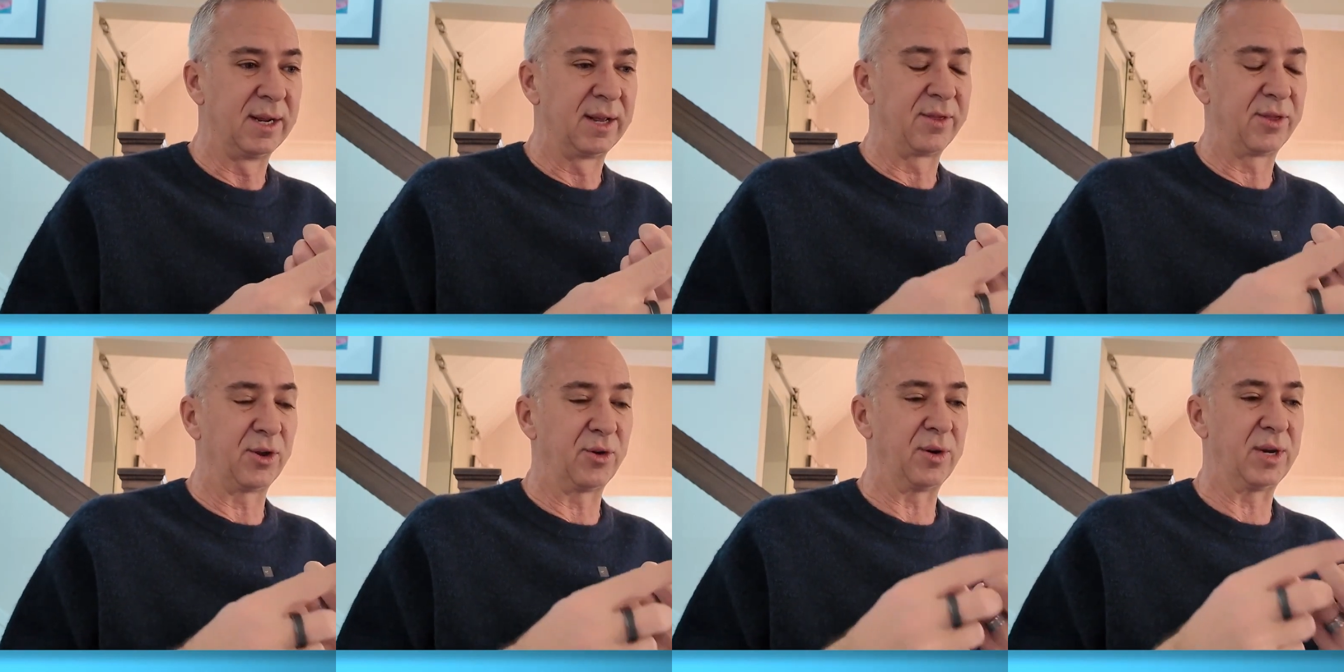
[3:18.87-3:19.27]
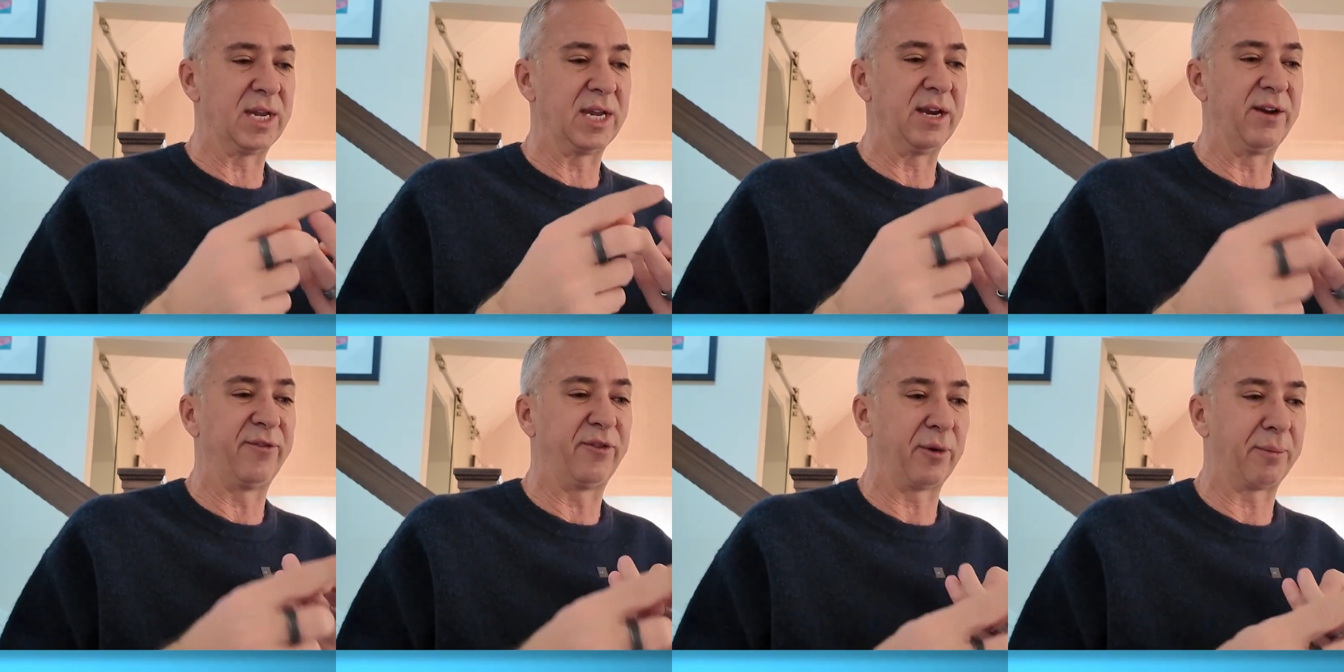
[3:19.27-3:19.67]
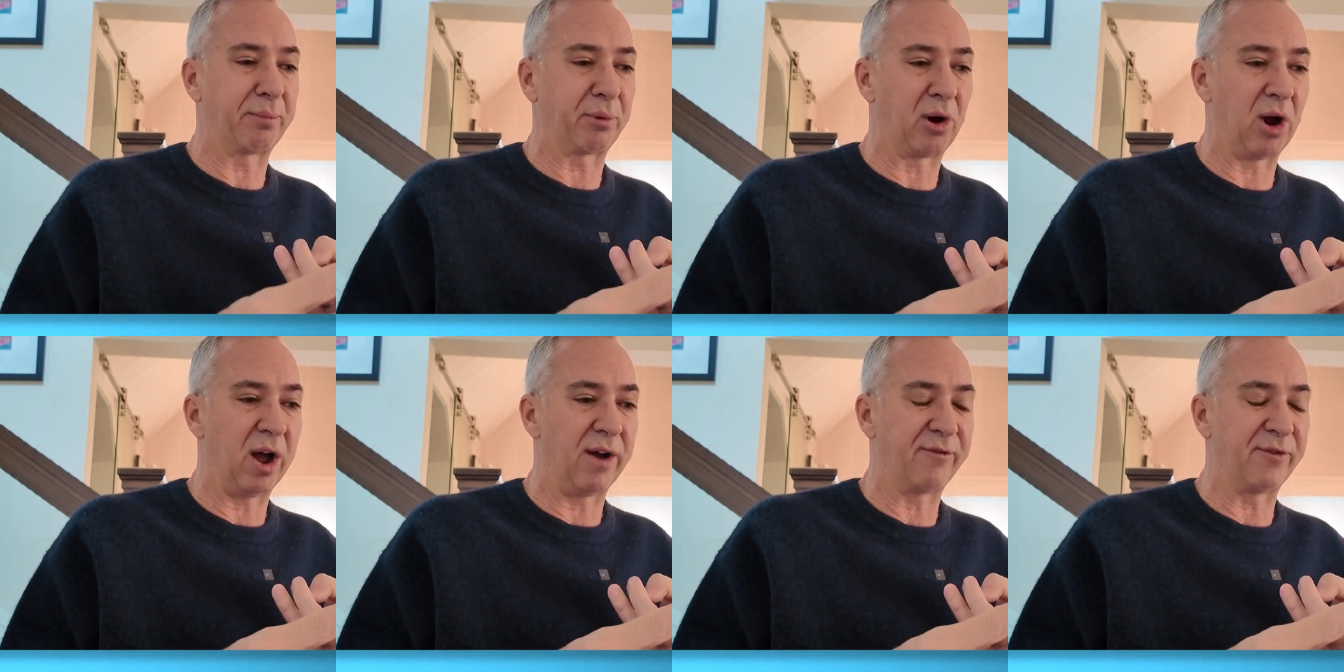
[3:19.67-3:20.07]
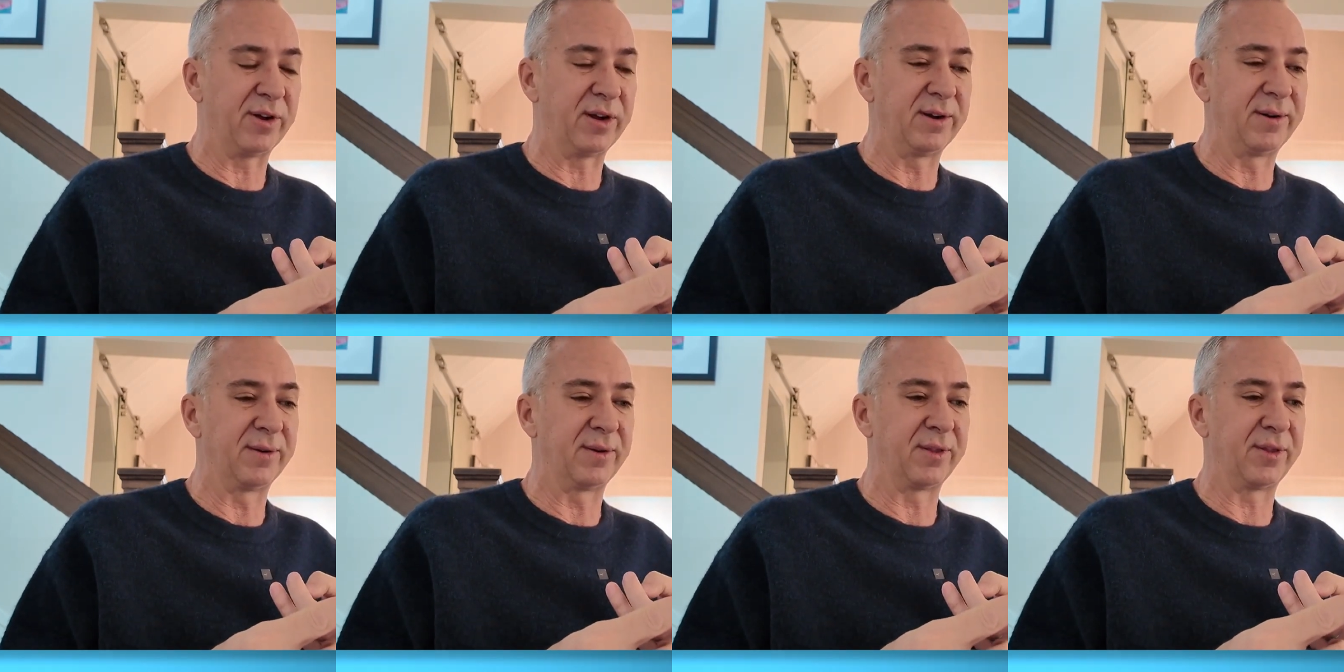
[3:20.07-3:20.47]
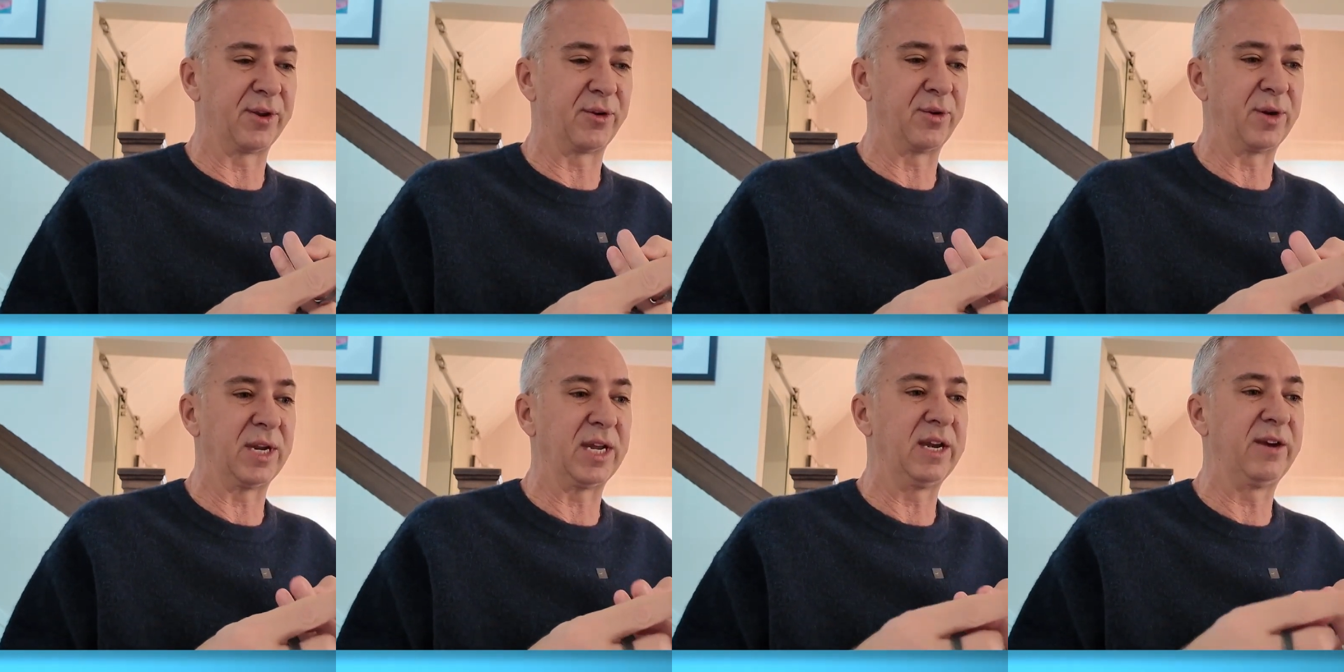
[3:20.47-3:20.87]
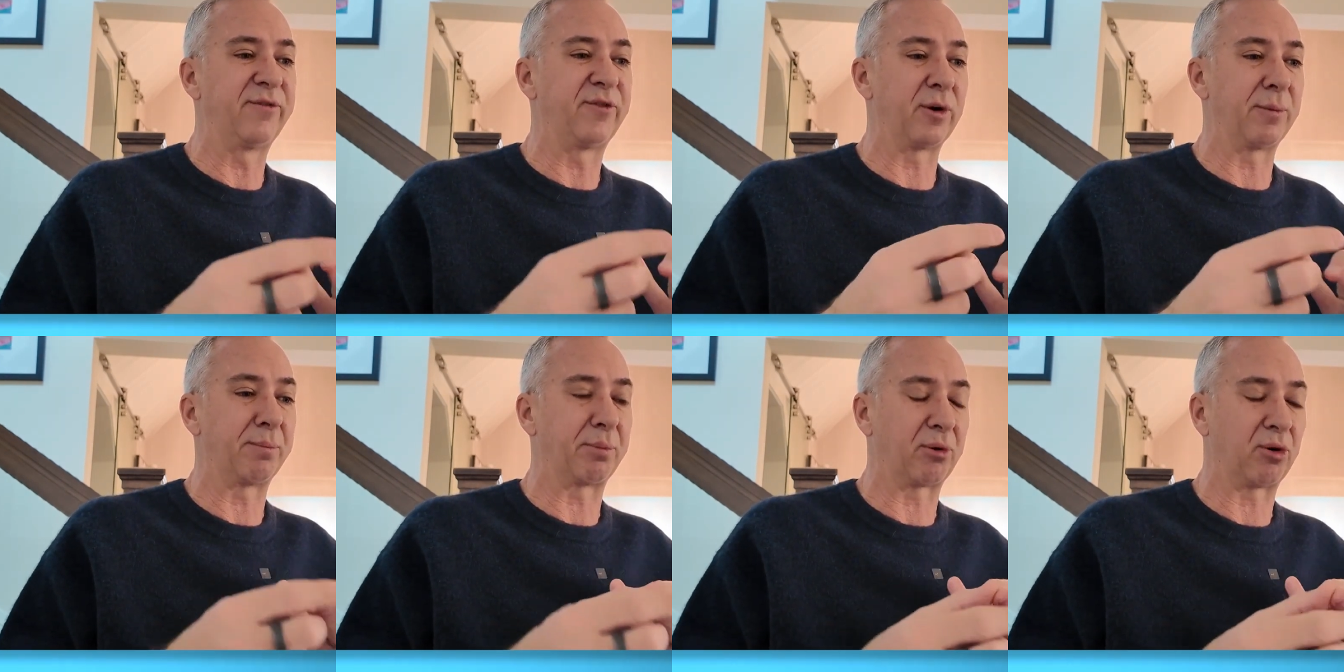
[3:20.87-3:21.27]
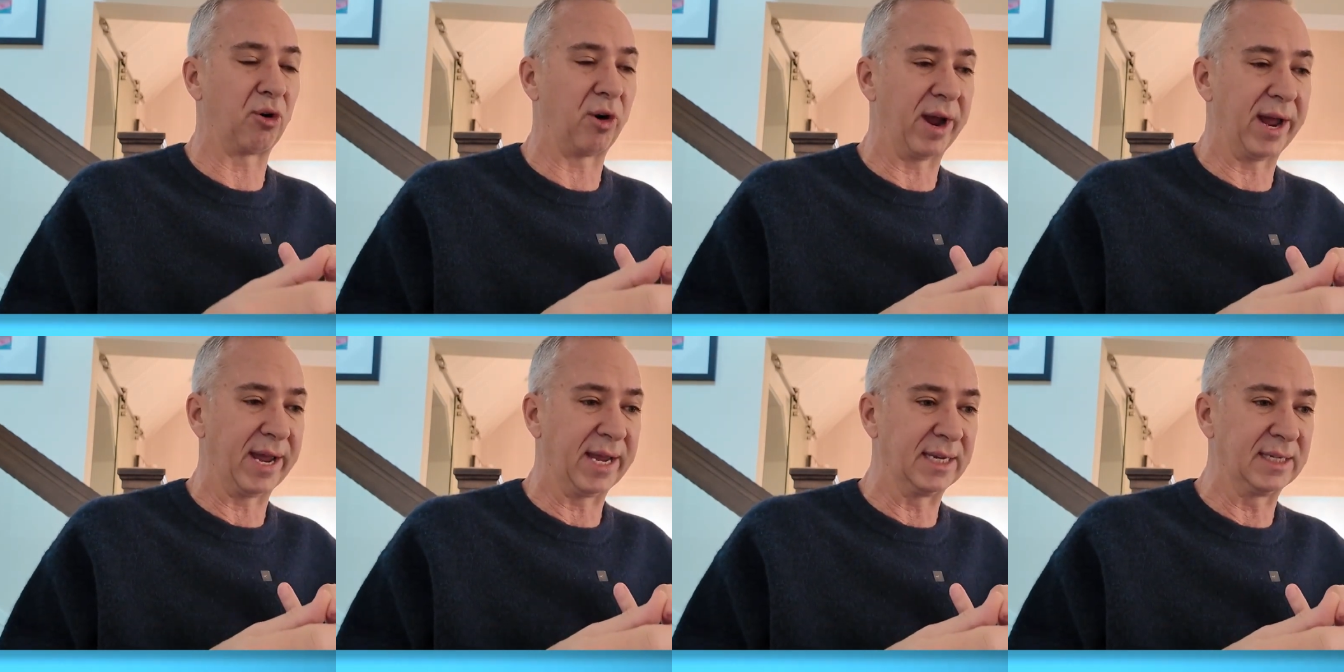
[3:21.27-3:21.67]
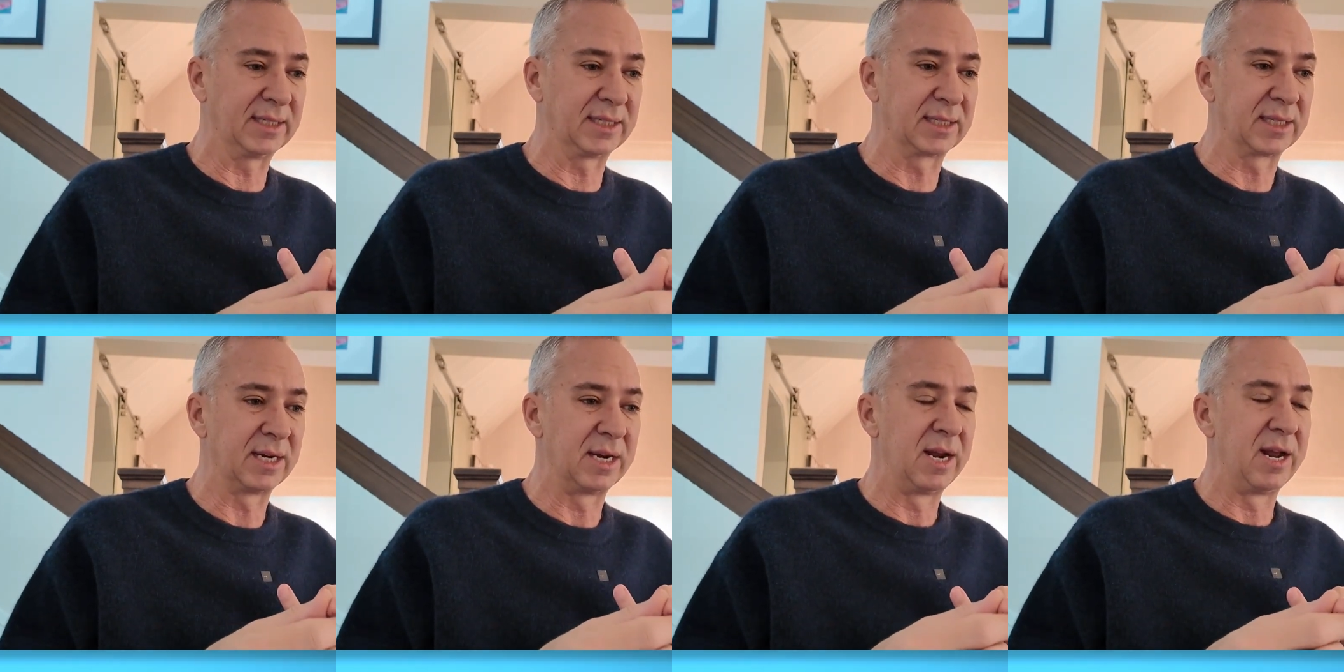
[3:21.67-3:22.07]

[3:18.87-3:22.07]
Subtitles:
their need for profit, their need for praise,